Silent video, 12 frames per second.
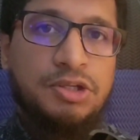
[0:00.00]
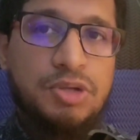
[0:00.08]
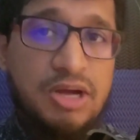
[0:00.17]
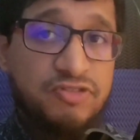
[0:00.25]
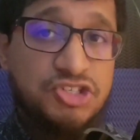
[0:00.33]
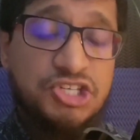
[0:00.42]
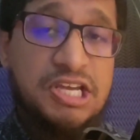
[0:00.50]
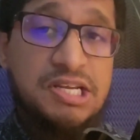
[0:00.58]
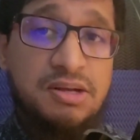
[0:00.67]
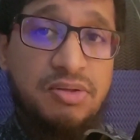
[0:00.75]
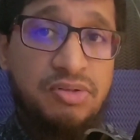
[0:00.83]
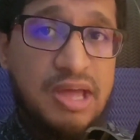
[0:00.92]
You have
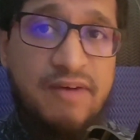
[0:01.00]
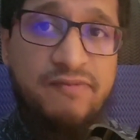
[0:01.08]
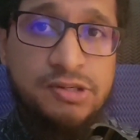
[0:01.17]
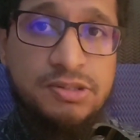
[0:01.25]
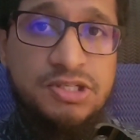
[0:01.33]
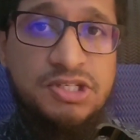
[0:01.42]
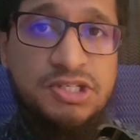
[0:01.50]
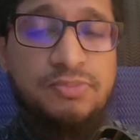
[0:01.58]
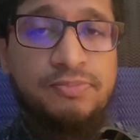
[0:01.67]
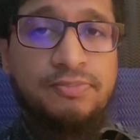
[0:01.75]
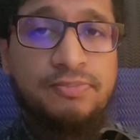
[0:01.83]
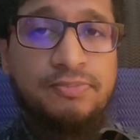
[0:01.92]
seen the evidence,
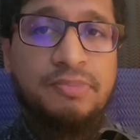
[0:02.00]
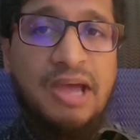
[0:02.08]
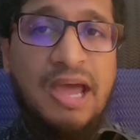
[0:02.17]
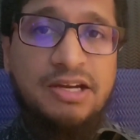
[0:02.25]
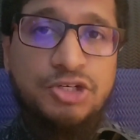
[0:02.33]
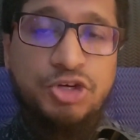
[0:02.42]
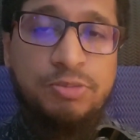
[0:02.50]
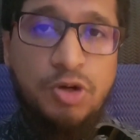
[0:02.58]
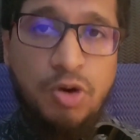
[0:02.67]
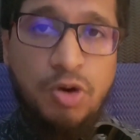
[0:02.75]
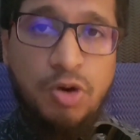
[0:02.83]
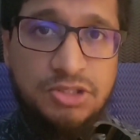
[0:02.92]
and it should
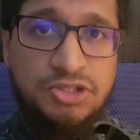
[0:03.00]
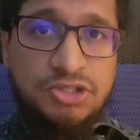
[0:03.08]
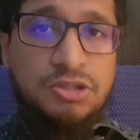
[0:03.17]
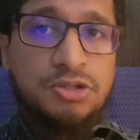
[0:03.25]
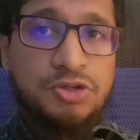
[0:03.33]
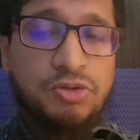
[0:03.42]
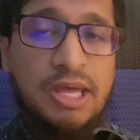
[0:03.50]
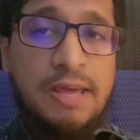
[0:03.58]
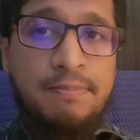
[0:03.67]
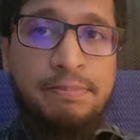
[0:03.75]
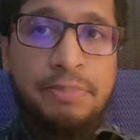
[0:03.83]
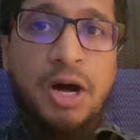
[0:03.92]
be obvious to
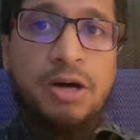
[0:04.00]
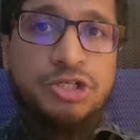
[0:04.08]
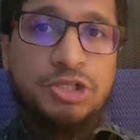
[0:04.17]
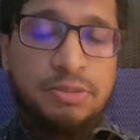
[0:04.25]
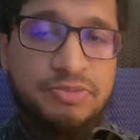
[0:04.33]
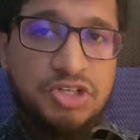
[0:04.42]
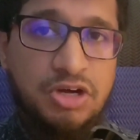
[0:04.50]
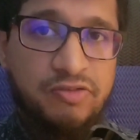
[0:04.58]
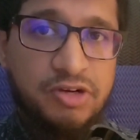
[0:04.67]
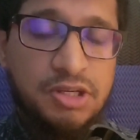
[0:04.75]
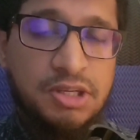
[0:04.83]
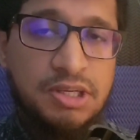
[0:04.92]
the impartial
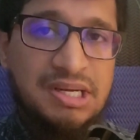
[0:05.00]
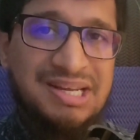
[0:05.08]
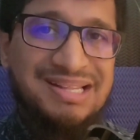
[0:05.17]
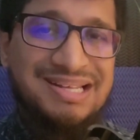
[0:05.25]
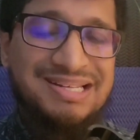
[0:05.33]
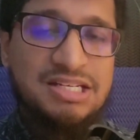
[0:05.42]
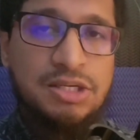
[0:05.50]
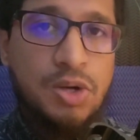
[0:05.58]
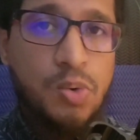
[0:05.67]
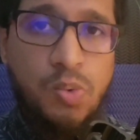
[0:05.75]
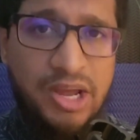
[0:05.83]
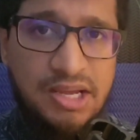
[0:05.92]
observer that in
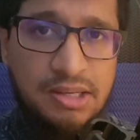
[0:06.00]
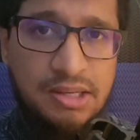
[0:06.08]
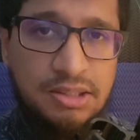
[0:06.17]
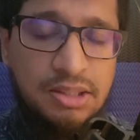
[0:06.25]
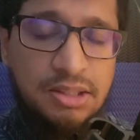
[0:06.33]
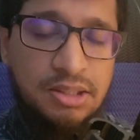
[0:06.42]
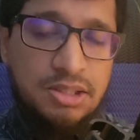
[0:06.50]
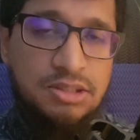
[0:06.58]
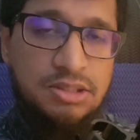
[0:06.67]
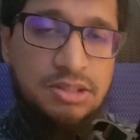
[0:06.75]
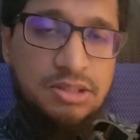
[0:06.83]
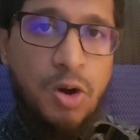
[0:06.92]
no way
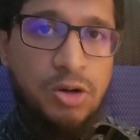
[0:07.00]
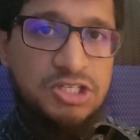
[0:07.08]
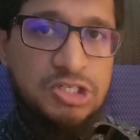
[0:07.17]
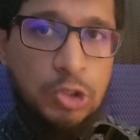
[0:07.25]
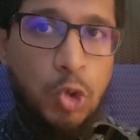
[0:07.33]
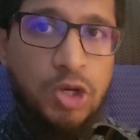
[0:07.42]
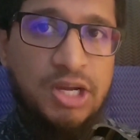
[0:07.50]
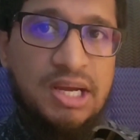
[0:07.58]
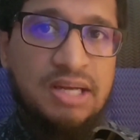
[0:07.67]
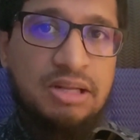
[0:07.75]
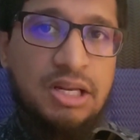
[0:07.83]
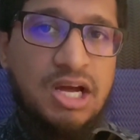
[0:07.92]
does an honest
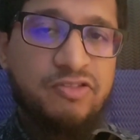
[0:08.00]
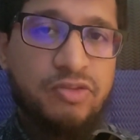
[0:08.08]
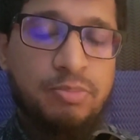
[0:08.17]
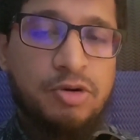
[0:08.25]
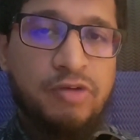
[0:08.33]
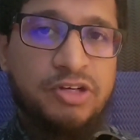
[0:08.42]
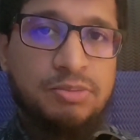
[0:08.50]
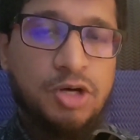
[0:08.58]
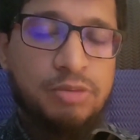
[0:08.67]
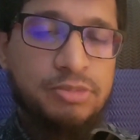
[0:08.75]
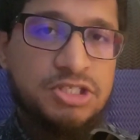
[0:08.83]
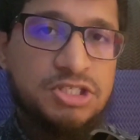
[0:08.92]
look at the life of the Prophet
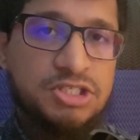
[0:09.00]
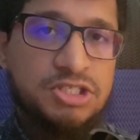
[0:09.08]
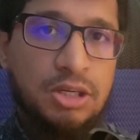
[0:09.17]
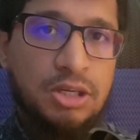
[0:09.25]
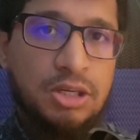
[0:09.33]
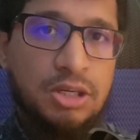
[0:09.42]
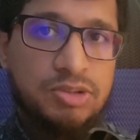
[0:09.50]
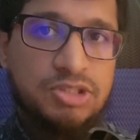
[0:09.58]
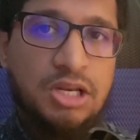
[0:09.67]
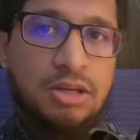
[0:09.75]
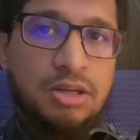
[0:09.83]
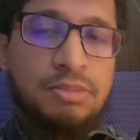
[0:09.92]
Muhammad sallallahu alaihi
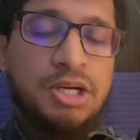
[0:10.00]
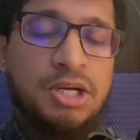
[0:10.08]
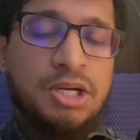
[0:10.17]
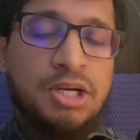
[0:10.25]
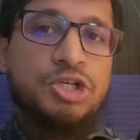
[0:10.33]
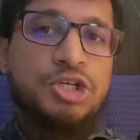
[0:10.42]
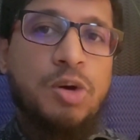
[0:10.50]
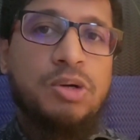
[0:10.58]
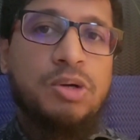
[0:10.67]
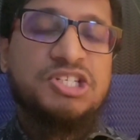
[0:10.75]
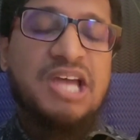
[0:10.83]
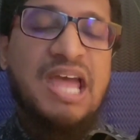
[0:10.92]
wasallam
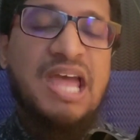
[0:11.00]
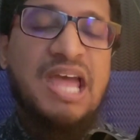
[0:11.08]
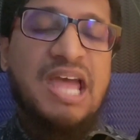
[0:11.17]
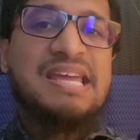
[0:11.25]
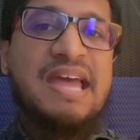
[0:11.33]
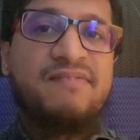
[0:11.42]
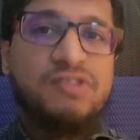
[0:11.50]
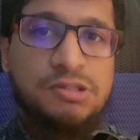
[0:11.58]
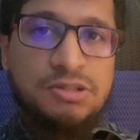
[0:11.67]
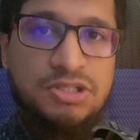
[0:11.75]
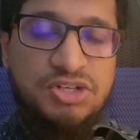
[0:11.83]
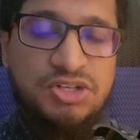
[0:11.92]
show us any
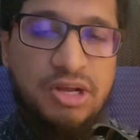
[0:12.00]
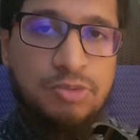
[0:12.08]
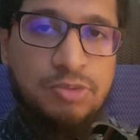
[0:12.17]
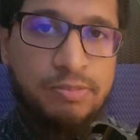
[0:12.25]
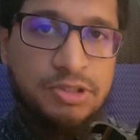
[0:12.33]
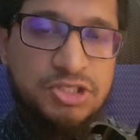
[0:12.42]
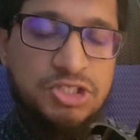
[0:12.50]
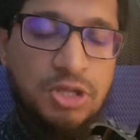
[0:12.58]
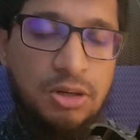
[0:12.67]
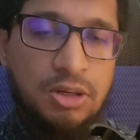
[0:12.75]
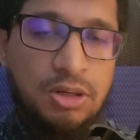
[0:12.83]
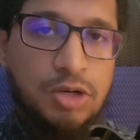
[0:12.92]
evidence that Muhammad
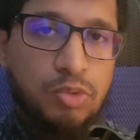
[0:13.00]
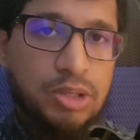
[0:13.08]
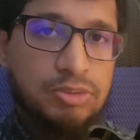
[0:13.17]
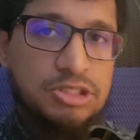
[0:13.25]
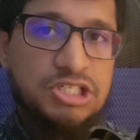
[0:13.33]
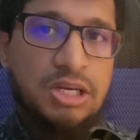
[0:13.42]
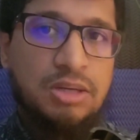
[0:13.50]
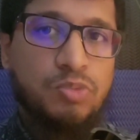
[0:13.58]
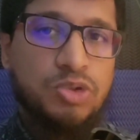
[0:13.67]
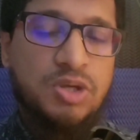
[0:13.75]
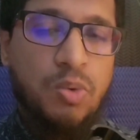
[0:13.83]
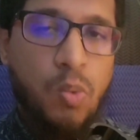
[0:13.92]
sallallahu alaihi
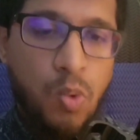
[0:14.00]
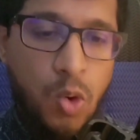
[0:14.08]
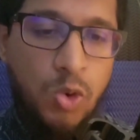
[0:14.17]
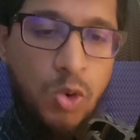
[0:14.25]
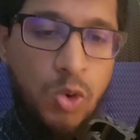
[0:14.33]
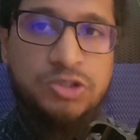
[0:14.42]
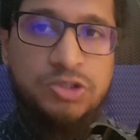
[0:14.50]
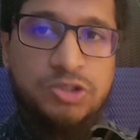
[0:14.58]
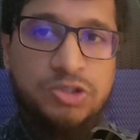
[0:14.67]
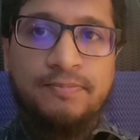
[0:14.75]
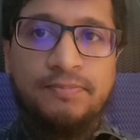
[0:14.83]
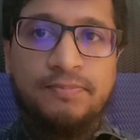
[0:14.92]
wasallam was a warlord.